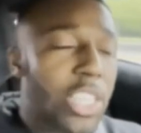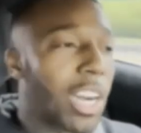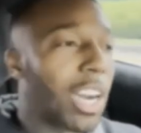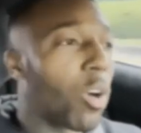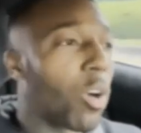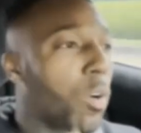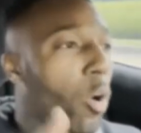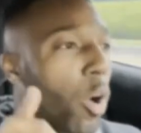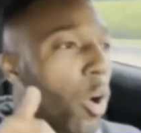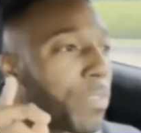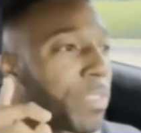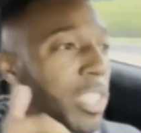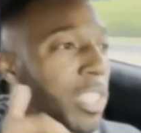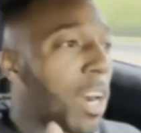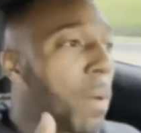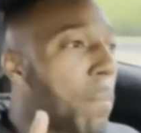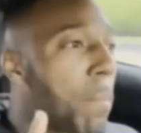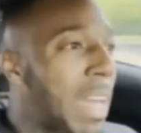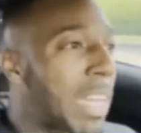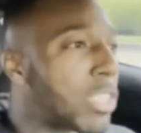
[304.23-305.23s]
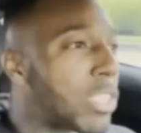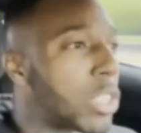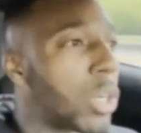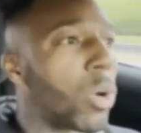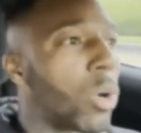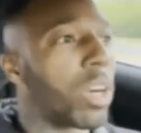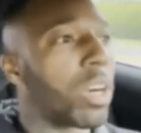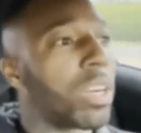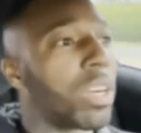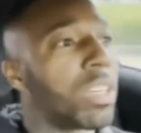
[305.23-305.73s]
or if your
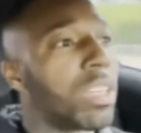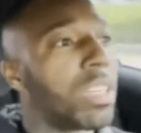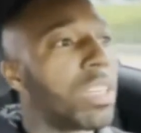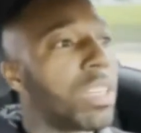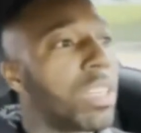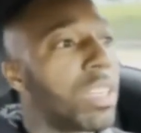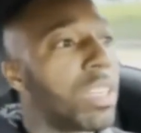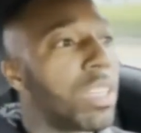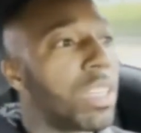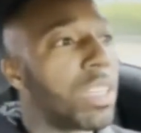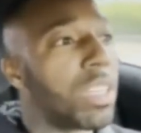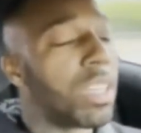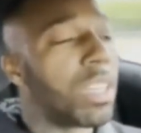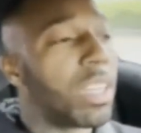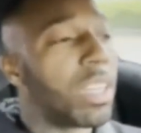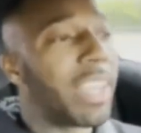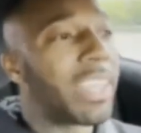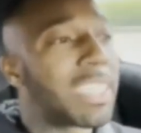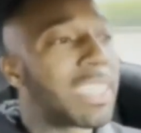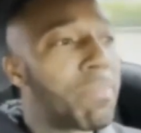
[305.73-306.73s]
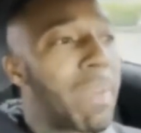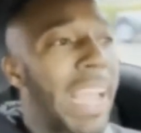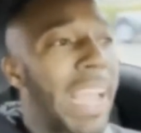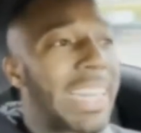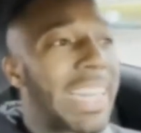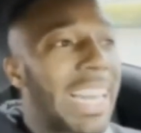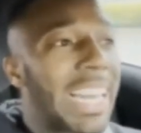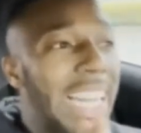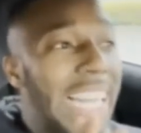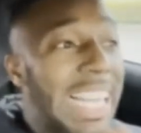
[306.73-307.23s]
mentor is making
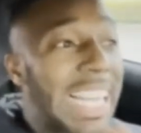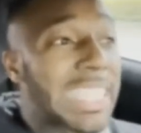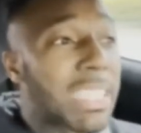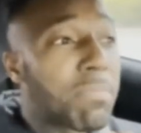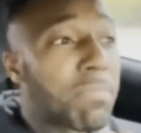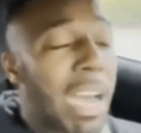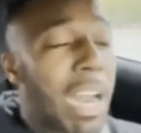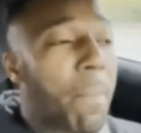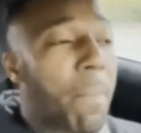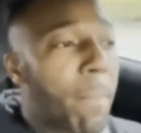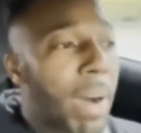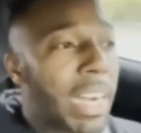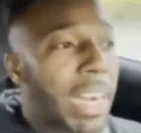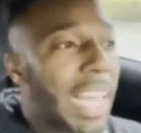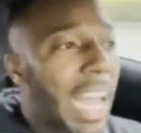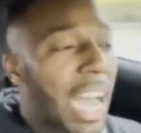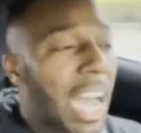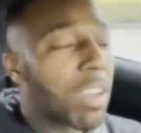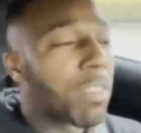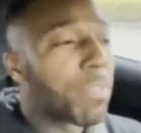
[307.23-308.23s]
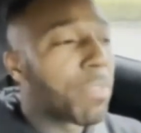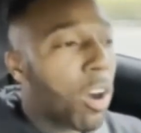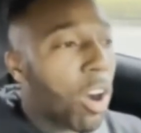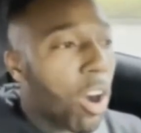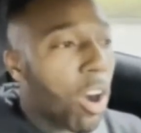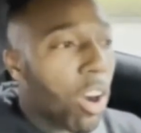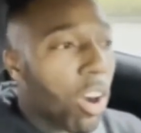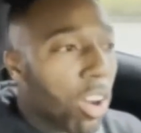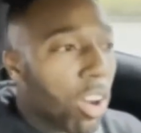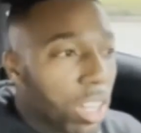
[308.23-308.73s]
the least amount of money out of
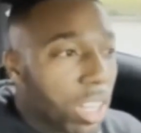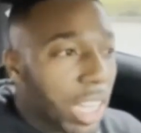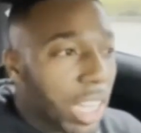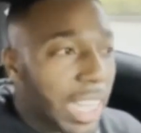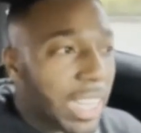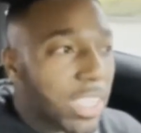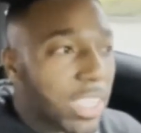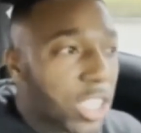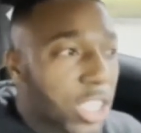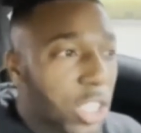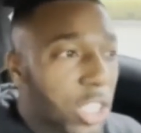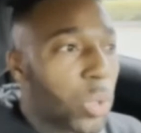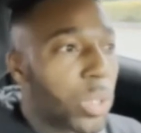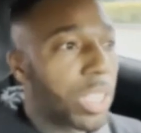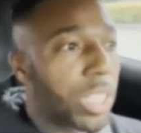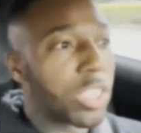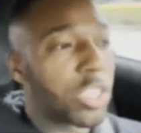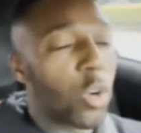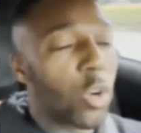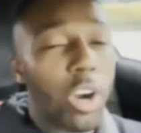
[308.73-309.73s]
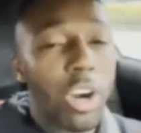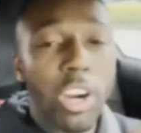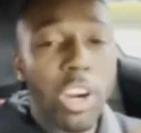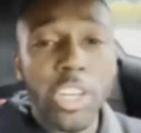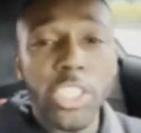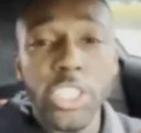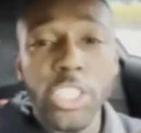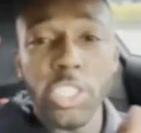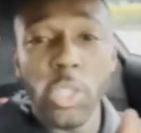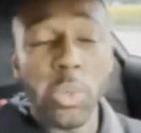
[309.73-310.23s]
all his students or
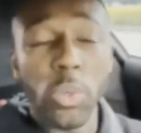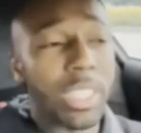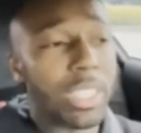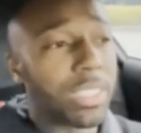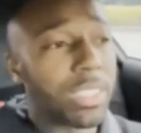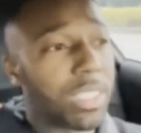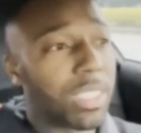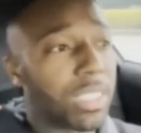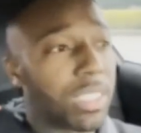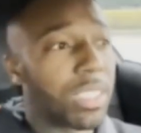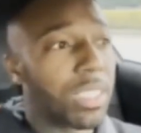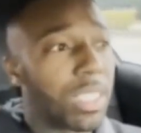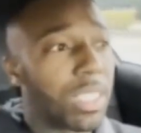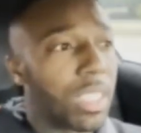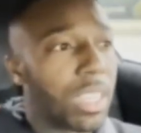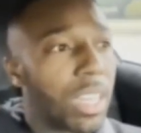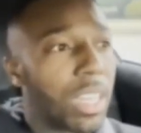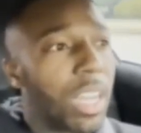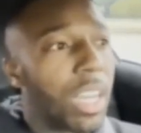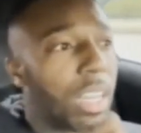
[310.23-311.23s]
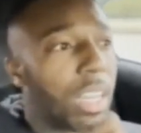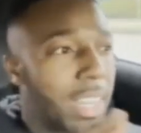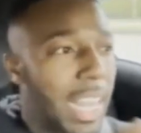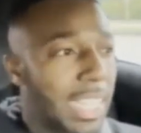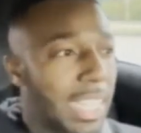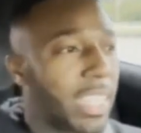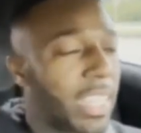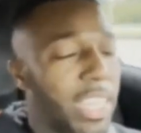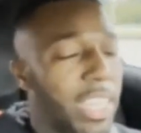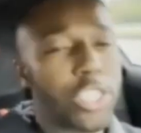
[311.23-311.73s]
her students,
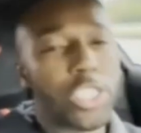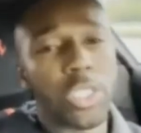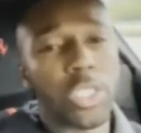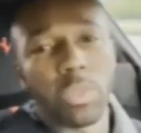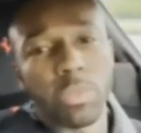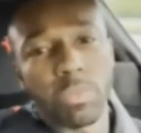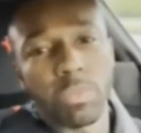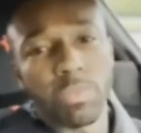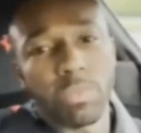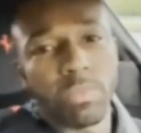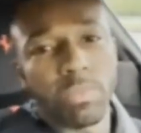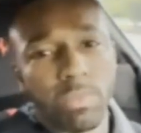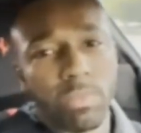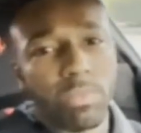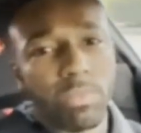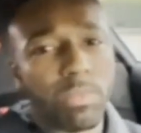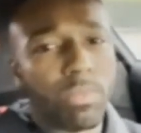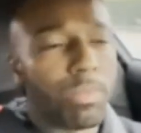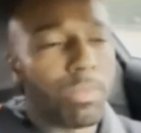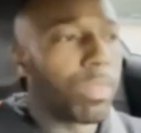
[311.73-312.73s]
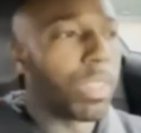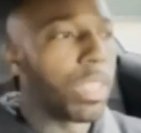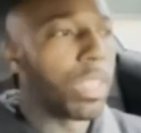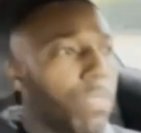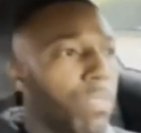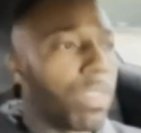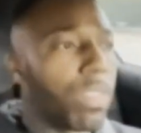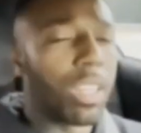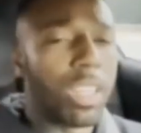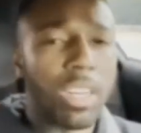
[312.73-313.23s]
that's an issue.
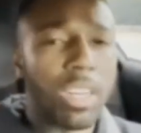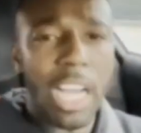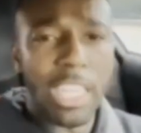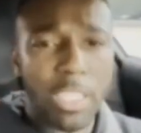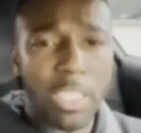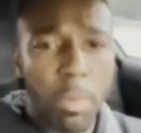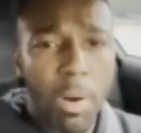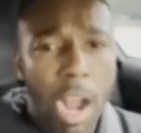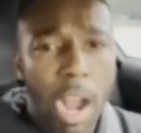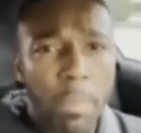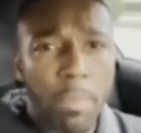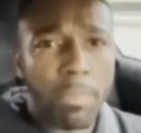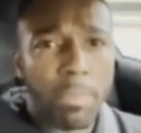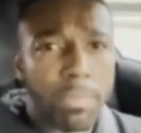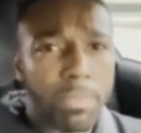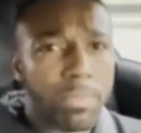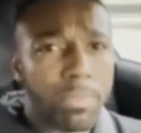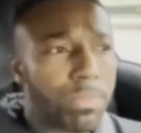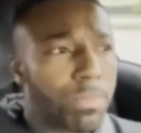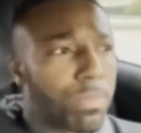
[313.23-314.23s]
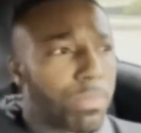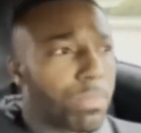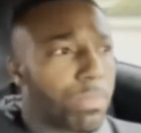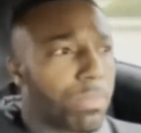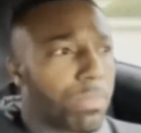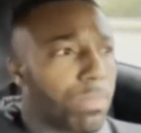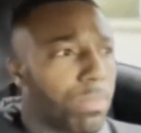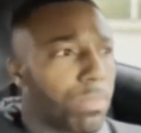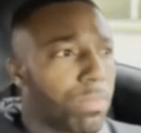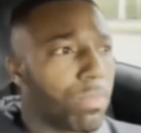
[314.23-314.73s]
That's a problem.
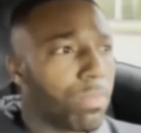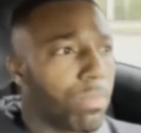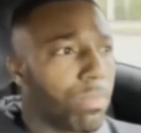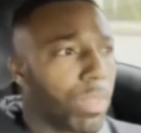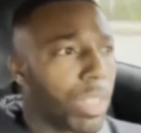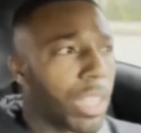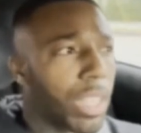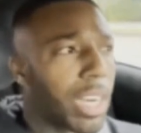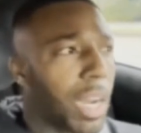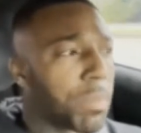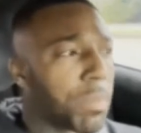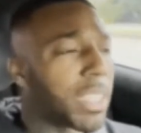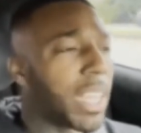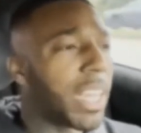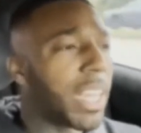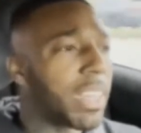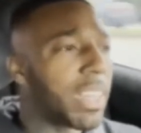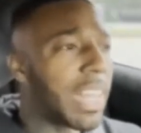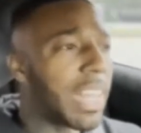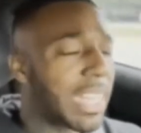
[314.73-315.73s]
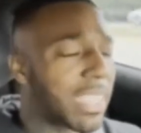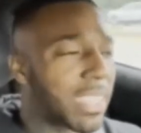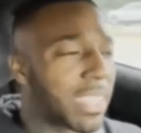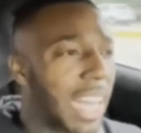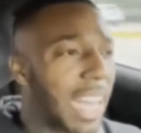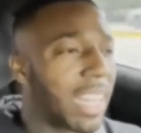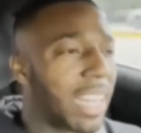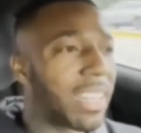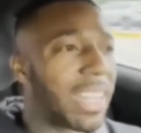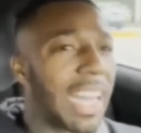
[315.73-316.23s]
You know what I'm saying?
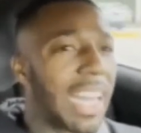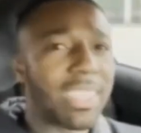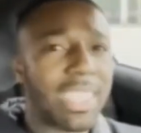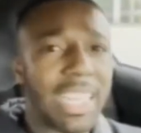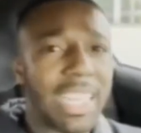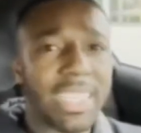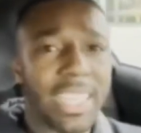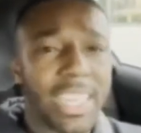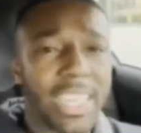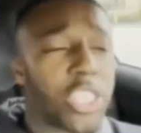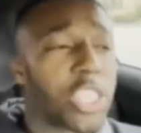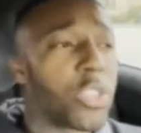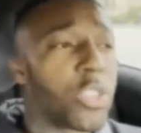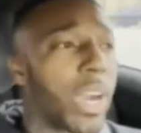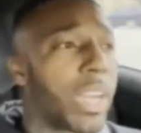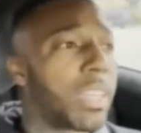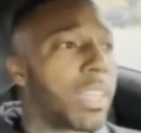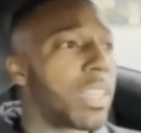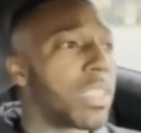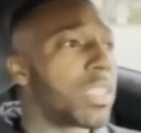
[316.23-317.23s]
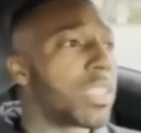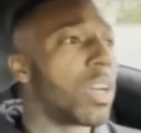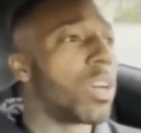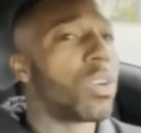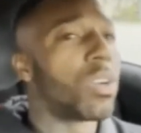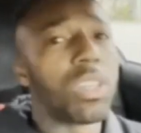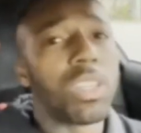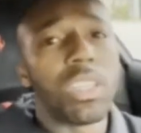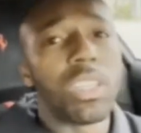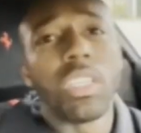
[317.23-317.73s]
That's an issue right there. So
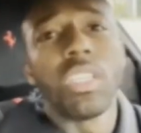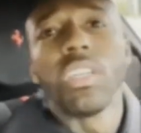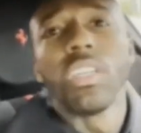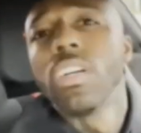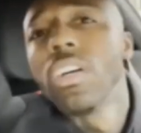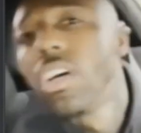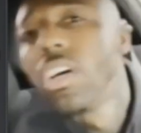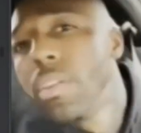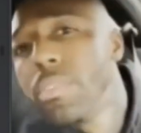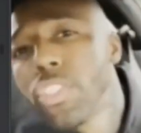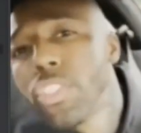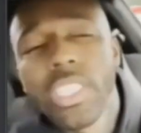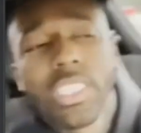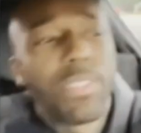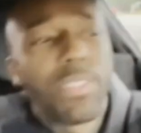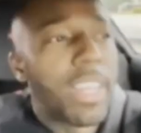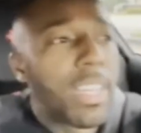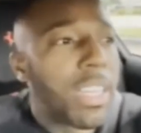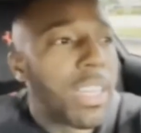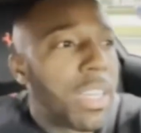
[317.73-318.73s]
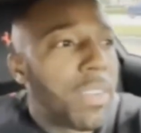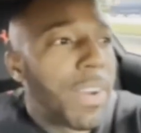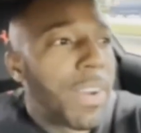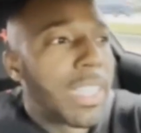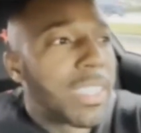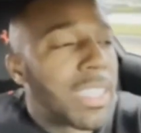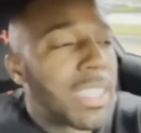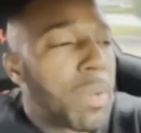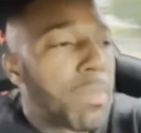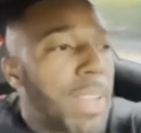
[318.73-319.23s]
let me try to see if I can
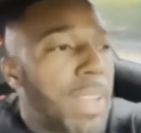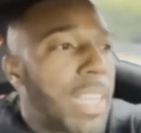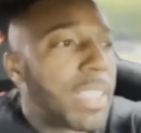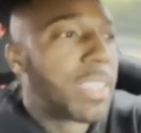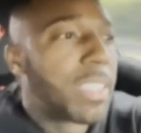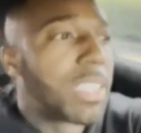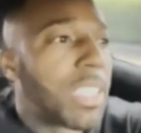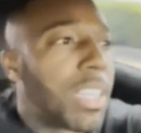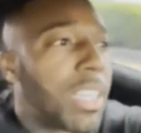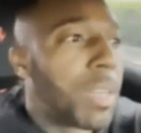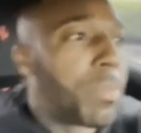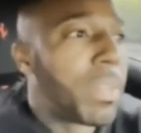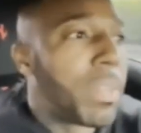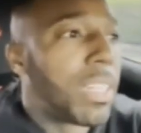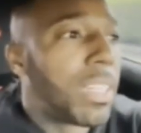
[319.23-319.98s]
stabilize this a little bit.